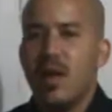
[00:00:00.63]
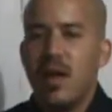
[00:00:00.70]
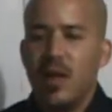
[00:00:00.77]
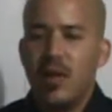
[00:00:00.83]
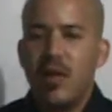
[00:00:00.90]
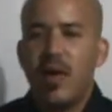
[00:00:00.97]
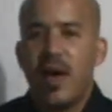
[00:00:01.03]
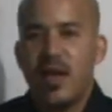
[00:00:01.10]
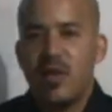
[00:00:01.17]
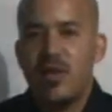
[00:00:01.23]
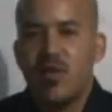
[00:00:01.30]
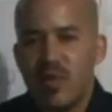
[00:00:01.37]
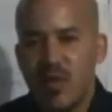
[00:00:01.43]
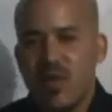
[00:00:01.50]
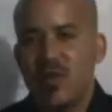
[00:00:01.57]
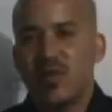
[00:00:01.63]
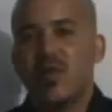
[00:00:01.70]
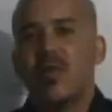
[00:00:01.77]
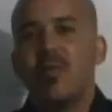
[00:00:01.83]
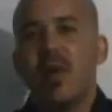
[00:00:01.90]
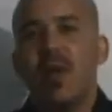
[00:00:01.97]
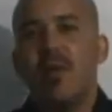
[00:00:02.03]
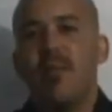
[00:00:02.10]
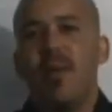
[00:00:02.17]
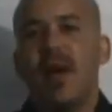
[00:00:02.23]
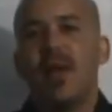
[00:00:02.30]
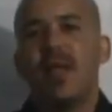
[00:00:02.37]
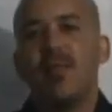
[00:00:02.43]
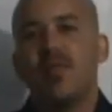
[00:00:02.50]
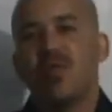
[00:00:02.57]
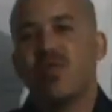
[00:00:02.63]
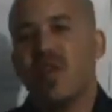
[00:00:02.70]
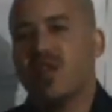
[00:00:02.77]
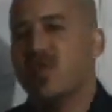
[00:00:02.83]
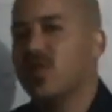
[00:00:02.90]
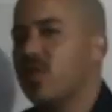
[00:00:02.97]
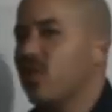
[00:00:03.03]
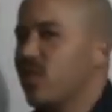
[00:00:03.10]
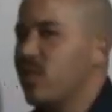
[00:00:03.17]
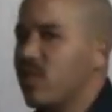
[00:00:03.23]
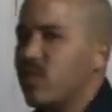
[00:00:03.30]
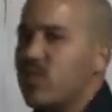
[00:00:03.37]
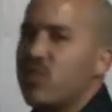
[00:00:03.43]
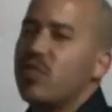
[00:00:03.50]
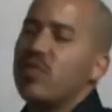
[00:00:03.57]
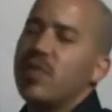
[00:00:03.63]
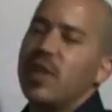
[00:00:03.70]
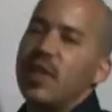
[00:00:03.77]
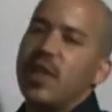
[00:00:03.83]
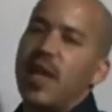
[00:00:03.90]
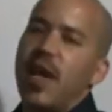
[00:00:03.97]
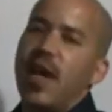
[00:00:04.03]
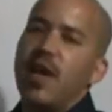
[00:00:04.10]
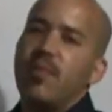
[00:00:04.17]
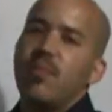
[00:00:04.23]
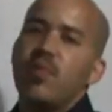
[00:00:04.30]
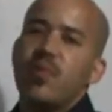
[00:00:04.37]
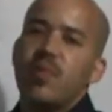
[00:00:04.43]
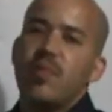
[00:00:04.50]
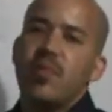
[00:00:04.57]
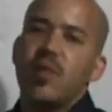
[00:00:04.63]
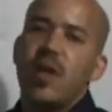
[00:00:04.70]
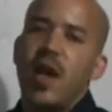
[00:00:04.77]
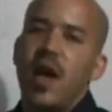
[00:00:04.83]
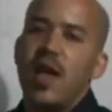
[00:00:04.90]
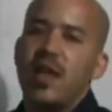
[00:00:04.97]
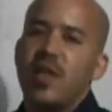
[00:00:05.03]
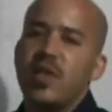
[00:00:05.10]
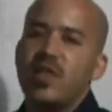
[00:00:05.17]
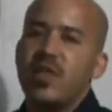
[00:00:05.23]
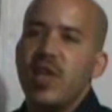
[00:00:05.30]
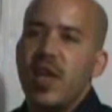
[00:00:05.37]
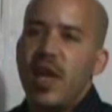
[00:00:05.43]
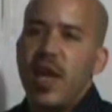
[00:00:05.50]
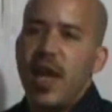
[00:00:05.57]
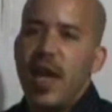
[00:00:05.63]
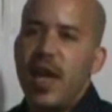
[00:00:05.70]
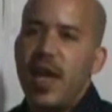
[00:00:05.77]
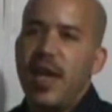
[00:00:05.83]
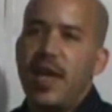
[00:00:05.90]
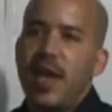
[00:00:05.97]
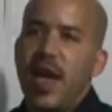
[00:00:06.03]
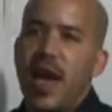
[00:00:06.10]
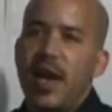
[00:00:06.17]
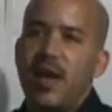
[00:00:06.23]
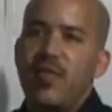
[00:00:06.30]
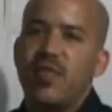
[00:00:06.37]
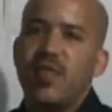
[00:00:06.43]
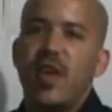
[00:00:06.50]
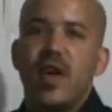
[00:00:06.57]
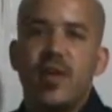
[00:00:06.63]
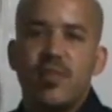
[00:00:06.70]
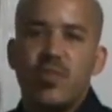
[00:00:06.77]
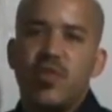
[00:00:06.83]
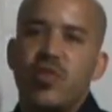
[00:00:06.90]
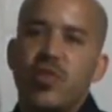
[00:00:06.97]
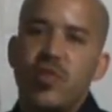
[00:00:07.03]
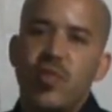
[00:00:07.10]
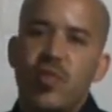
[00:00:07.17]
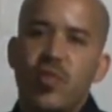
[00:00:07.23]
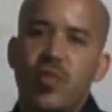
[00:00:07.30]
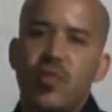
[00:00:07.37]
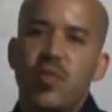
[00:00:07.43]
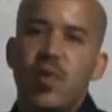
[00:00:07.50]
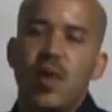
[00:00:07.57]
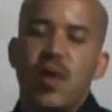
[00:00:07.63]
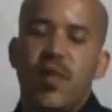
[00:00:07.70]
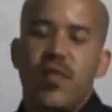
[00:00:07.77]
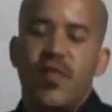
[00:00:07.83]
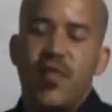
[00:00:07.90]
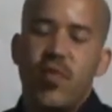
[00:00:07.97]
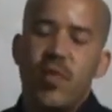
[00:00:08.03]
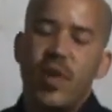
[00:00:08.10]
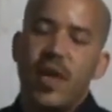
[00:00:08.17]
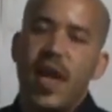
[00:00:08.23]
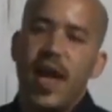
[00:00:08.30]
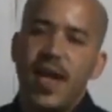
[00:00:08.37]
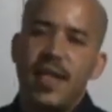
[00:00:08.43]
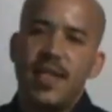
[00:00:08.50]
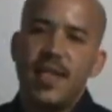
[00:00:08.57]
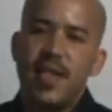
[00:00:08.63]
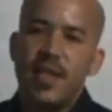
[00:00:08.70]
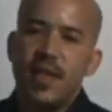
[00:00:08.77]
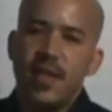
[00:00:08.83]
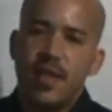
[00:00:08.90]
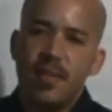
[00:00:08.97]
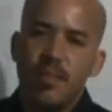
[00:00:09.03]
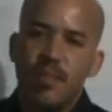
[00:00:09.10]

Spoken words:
Hello, how you doing, YouTube? My name is Headstone, student at Muhlenberg College, and I've come to you for an idea,